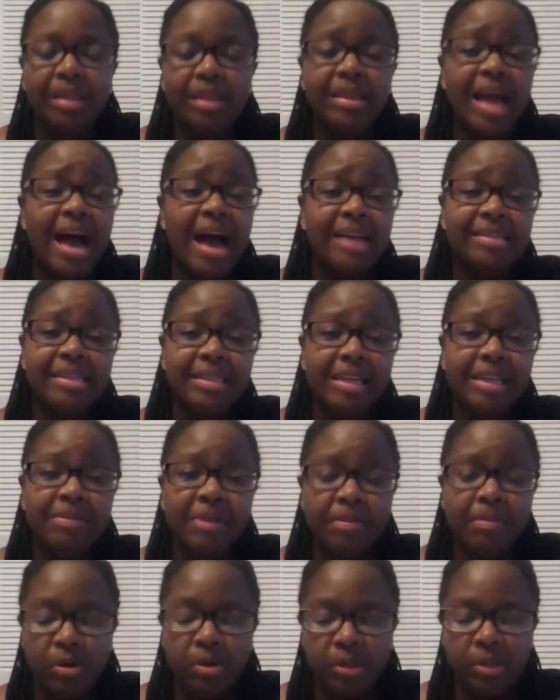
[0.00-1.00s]
Lastly,
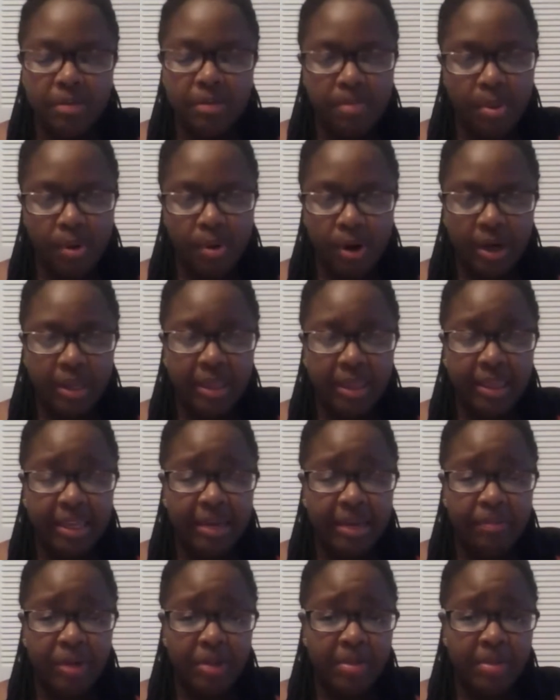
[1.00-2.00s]
but most
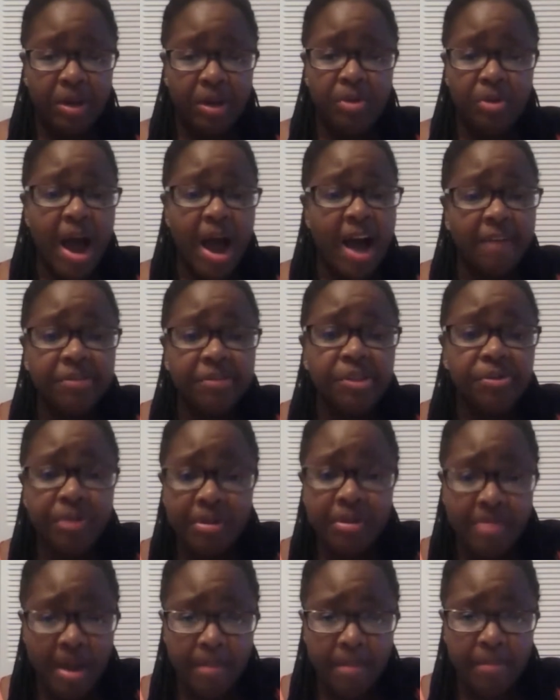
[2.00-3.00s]
importantly, women, you have to
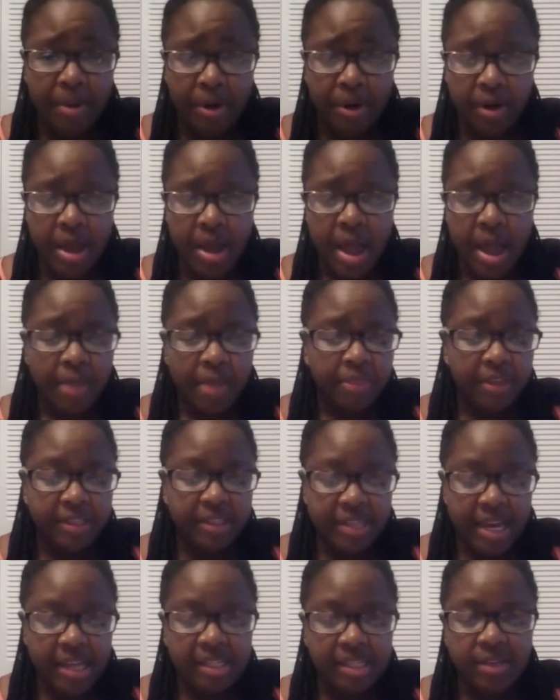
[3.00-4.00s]
remember the
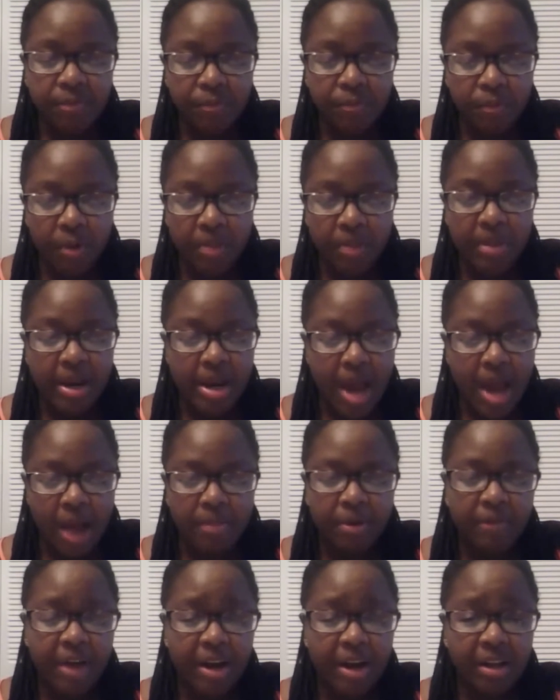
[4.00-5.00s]
days of women
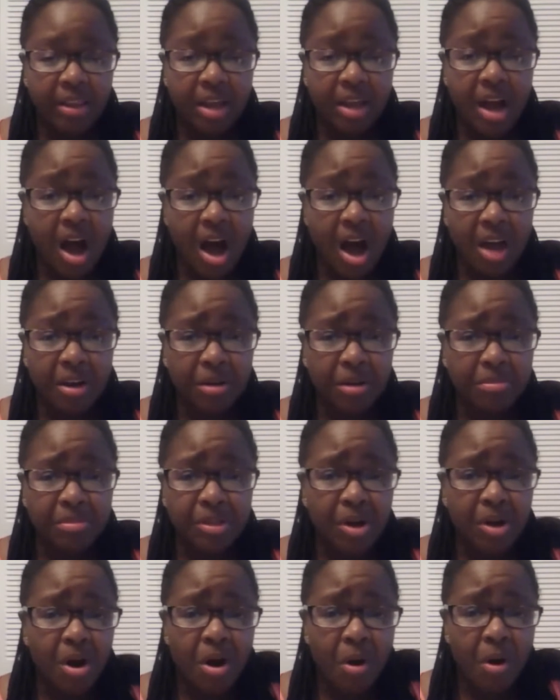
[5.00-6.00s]
not providing the
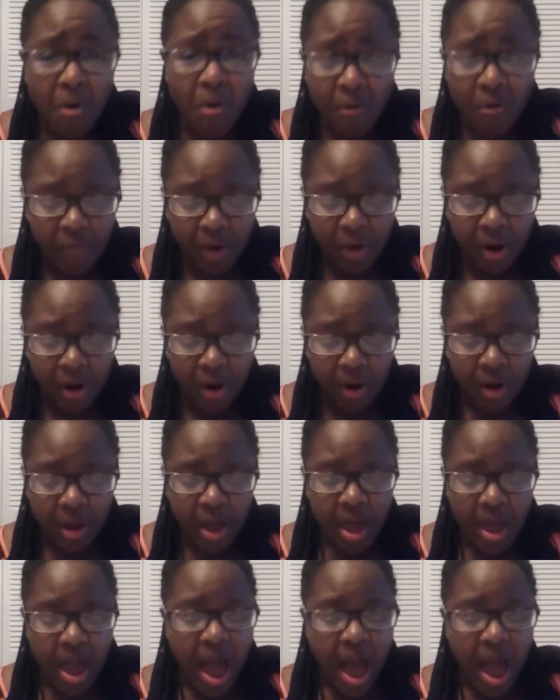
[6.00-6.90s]
condoms are over.